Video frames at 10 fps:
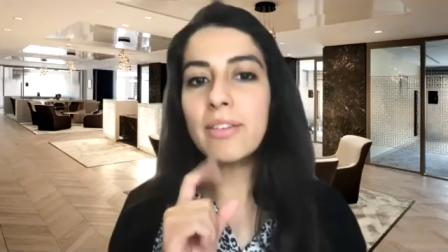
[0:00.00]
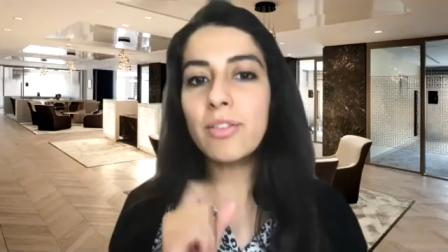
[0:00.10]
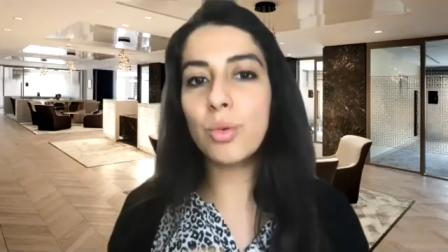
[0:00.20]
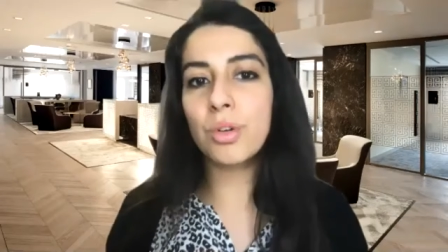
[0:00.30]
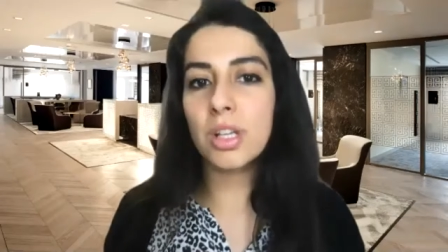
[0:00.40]

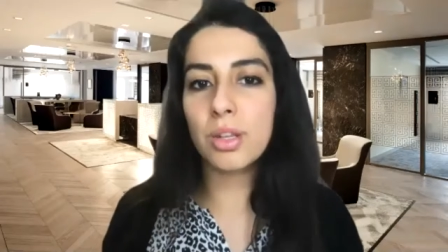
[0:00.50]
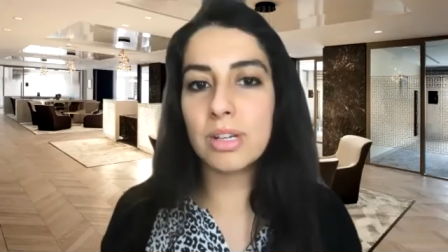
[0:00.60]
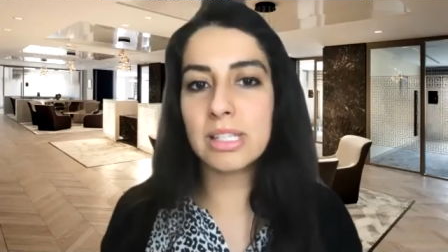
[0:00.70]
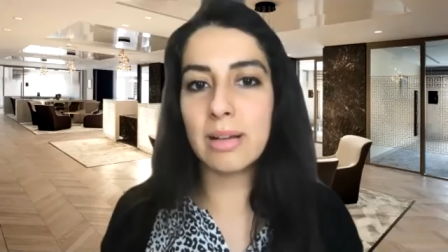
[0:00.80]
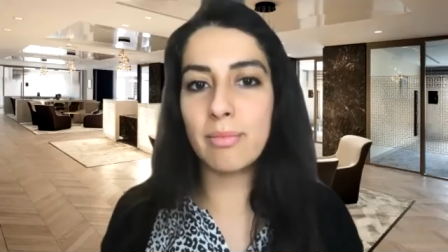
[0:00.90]
Let me give you
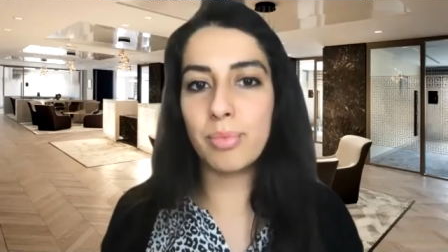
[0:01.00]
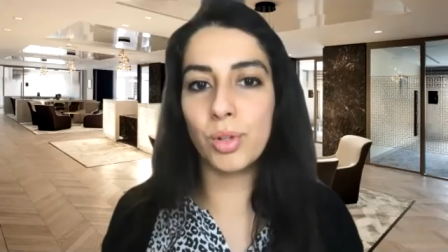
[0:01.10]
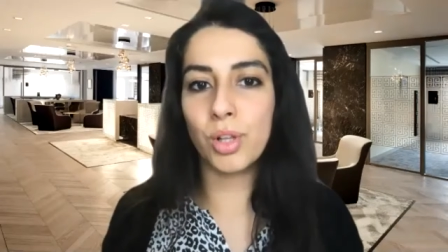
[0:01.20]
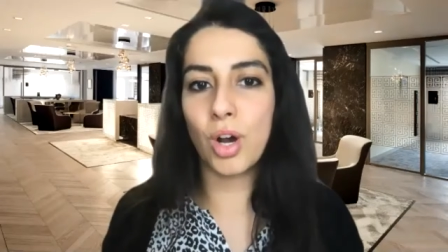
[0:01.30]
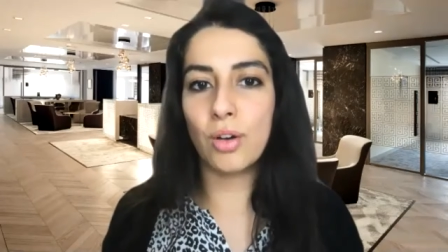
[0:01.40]
another
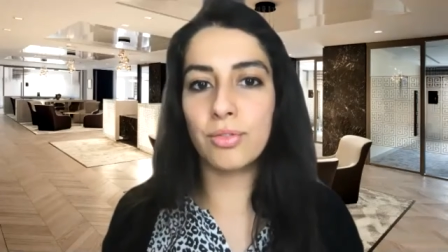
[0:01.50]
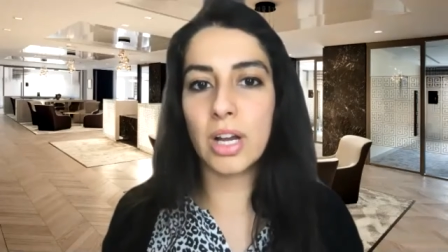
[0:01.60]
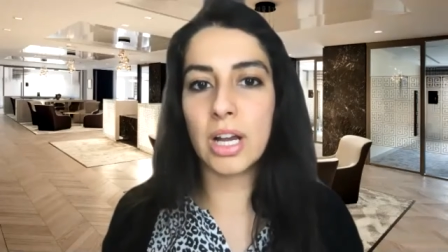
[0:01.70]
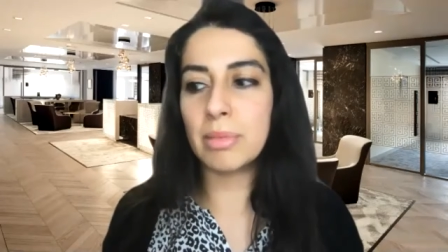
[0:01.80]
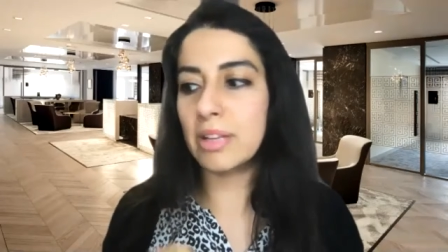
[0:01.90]
example of
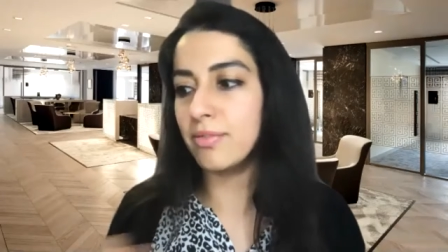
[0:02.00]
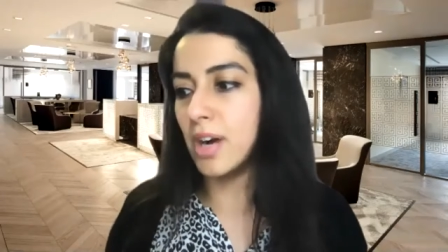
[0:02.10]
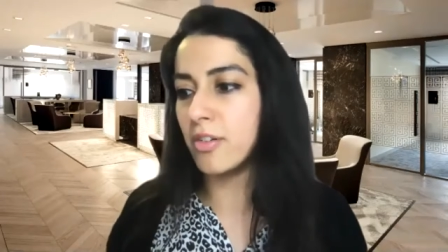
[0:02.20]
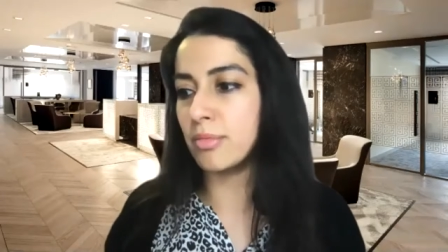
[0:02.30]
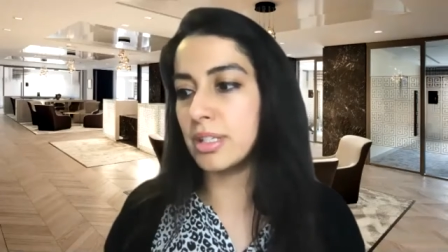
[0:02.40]
um,
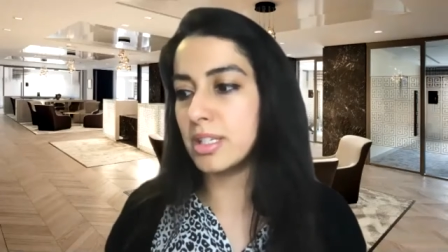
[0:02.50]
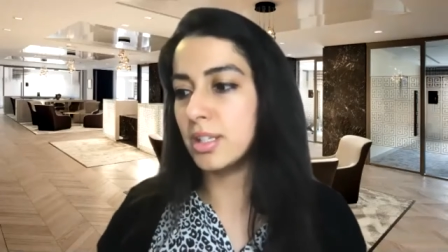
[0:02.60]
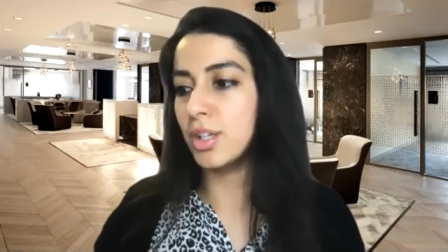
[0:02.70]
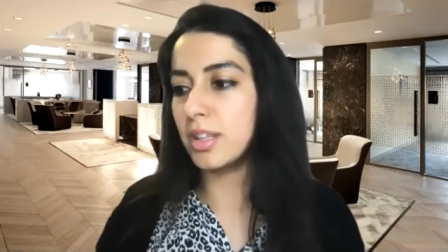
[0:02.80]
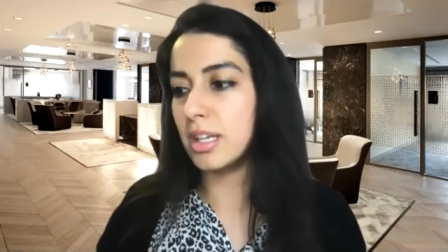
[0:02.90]
environment.
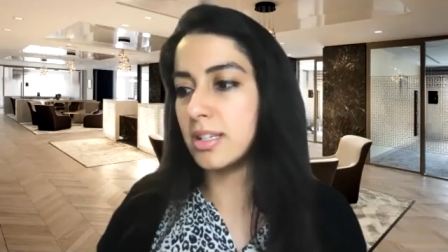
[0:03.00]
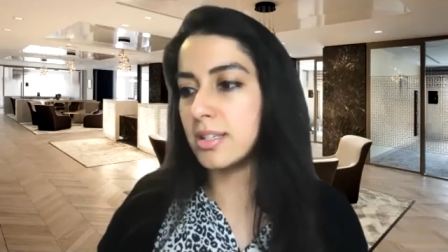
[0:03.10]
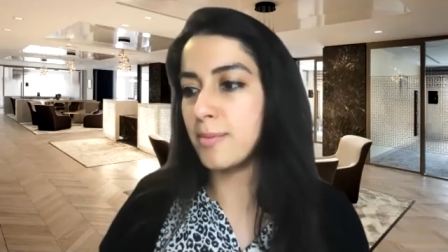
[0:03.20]
Look at this.